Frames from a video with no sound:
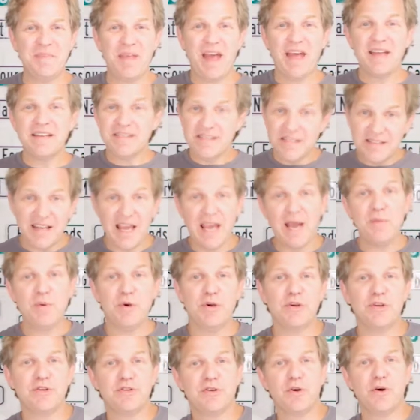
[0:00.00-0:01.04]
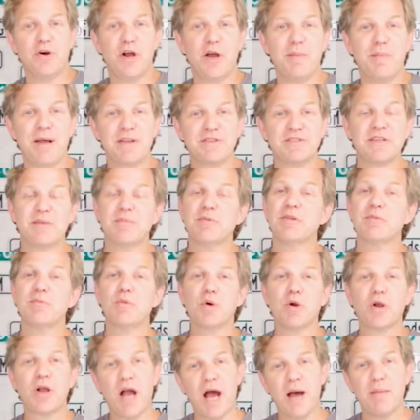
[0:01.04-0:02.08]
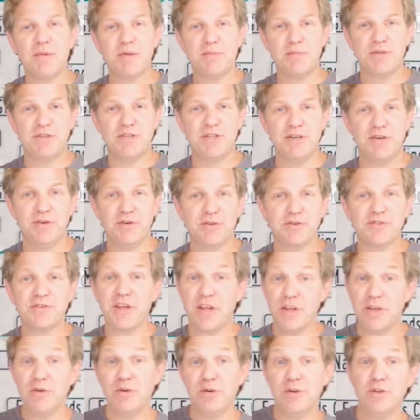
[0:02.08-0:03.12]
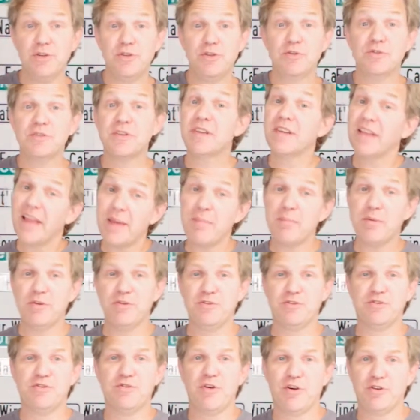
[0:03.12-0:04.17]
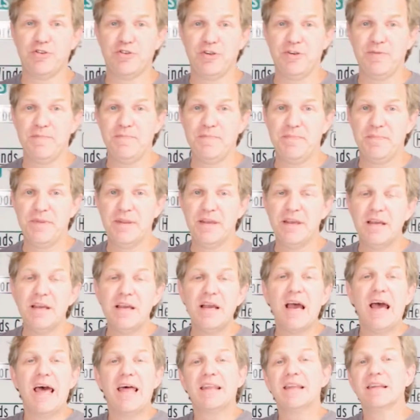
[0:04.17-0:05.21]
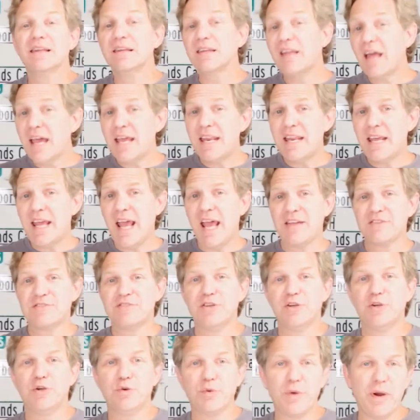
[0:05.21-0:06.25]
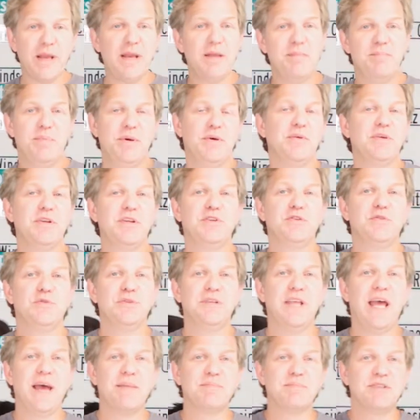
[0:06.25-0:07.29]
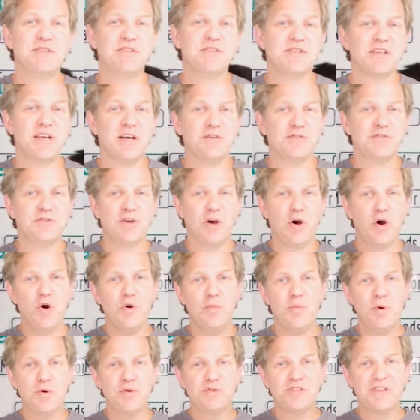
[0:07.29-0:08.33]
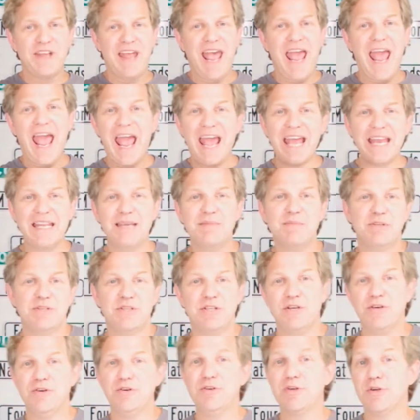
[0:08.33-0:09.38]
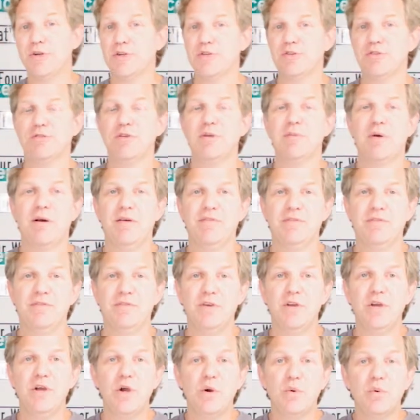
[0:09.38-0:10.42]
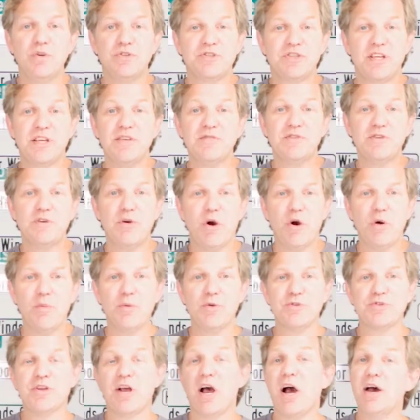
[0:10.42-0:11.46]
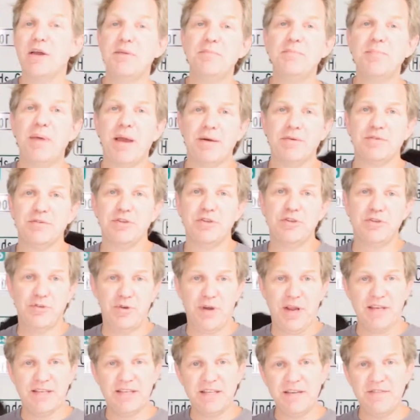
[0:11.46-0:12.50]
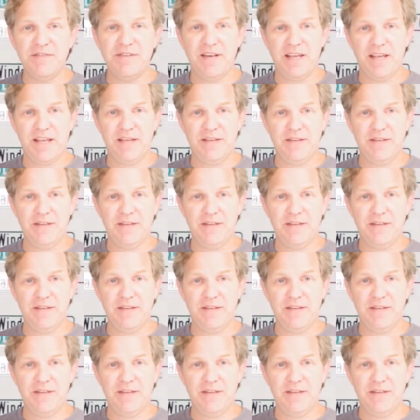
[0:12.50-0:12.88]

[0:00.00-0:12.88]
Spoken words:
and today we're going to talk about some of the more common materials that you can use in lamp construction. Lighting has the great ability to adapt itself to almost any material you can dream of, which gives you almost unbounded creativity.